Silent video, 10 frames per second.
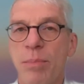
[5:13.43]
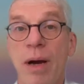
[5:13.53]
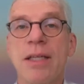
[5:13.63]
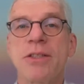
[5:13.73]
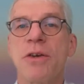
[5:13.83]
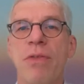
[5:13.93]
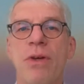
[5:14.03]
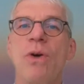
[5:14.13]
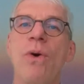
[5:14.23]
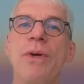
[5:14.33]
Parts of
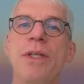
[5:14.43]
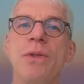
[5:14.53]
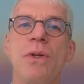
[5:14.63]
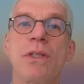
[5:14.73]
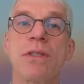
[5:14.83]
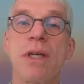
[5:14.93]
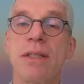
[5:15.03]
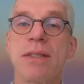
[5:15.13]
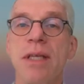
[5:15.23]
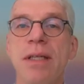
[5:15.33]
the corridors
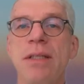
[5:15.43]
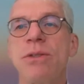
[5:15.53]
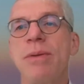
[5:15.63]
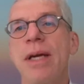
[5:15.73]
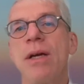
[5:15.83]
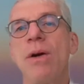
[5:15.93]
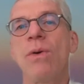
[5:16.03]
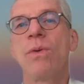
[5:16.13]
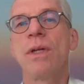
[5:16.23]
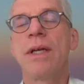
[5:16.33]
are single track
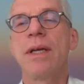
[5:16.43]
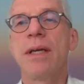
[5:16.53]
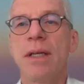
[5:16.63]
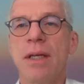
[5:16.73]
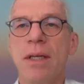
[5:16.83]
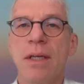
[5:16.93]
only.